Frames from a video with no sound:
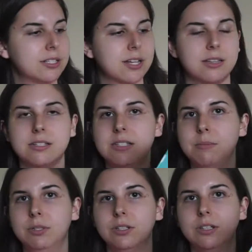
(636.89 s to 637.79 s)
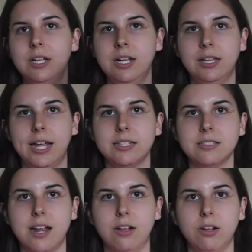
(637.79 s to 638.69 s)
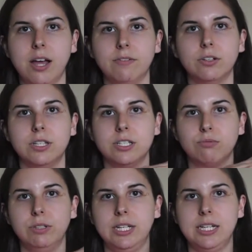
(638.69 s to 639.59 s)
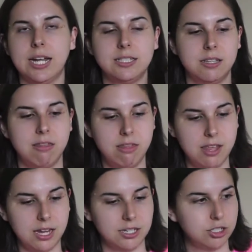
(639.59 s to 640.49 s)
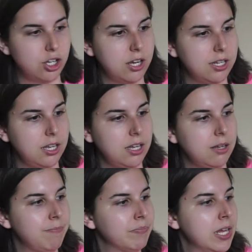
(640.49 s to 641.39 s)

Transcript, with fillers: It's got the similar like style cover that's really nice and thick and chunky